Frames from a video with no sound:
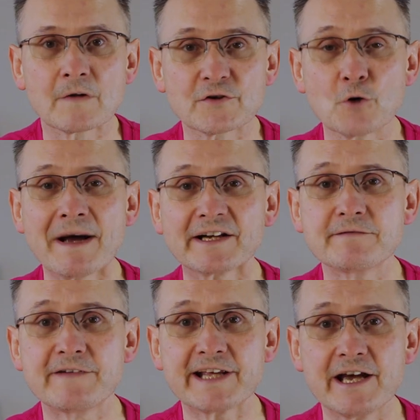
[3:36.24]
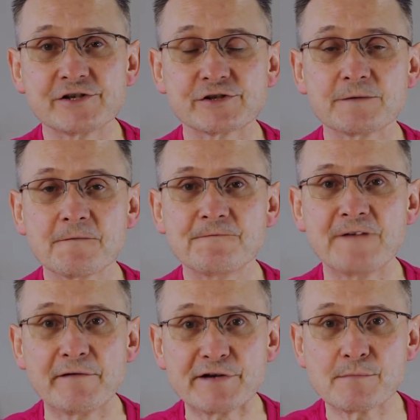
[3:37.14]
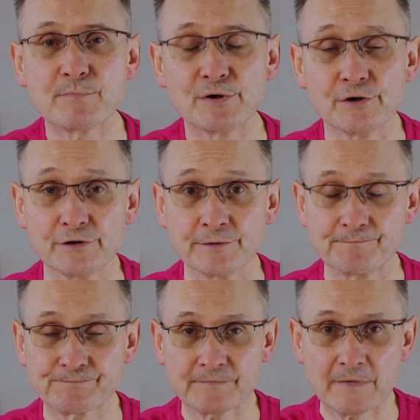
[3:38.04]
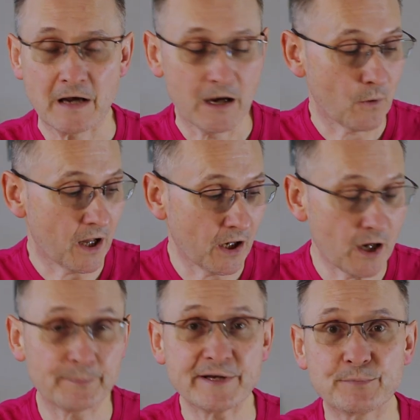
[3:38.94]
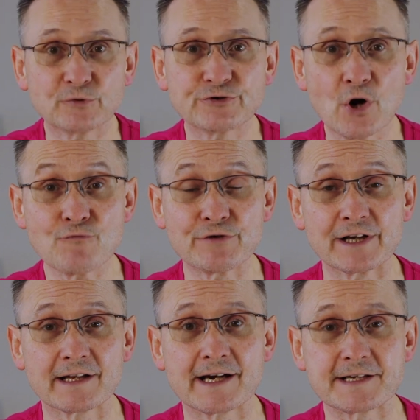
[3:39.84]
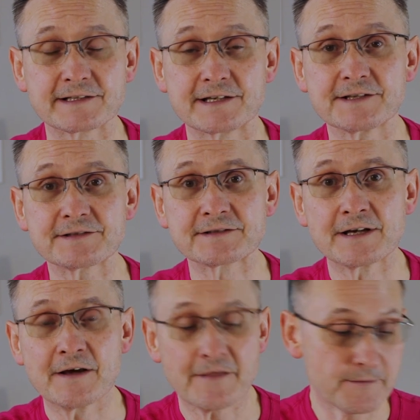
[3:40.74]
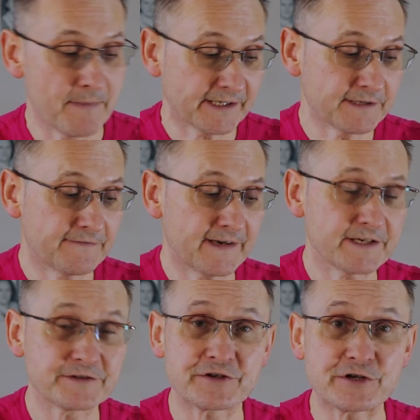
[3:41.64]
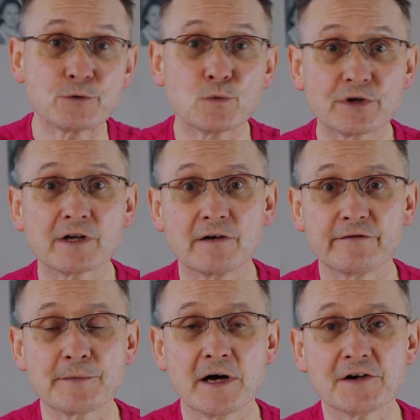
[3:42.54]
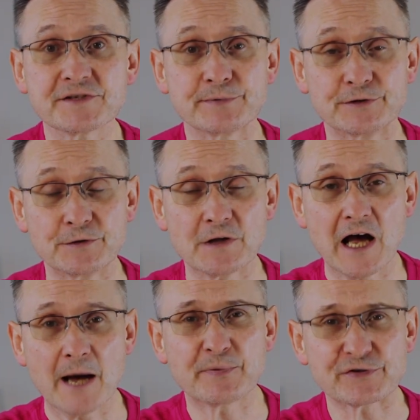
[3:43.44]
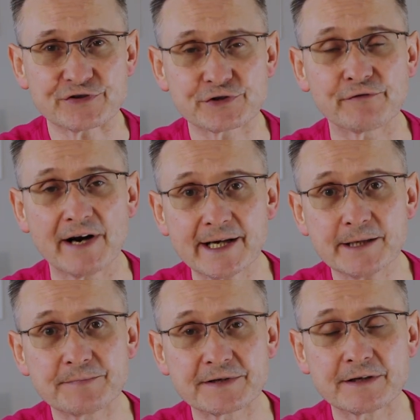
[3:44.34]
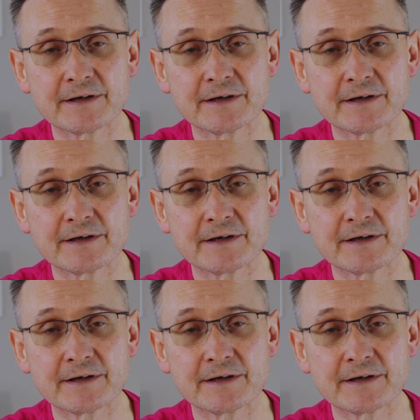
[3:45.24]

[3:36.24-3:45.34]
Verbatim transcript: So magnification, very important. What a lot of people don't realise is the magnifiers that you would have got from the hospital are prescribed